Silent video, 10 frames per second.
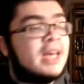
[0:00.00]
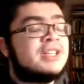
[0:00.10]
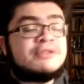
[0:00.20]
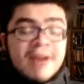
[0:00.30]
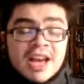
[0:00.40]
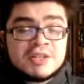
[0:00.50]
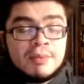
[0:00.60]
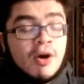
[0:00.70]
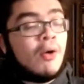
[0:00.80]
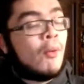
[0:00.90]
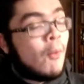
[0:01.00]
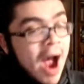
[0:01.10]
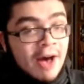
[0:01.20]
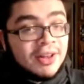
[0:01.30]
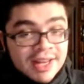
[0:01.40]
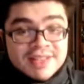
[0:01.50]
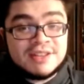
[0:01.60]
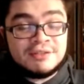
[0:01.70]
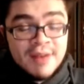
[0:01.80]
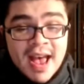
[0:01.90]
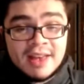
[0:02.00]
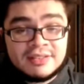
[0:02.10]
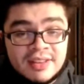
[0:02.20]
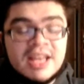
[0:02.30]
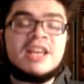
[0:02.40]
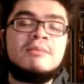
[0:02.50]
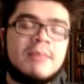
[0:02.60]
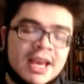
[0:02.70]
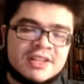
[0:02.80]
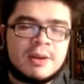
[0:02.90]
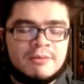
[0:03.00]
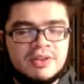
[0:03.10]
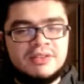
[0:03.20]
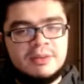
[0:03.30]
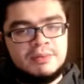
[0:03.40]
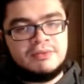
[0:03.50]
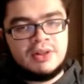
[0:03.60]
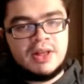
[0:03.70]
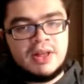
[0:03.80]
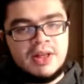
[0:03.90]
His fastball, while it isn't fast, he makes up for the dip in velocity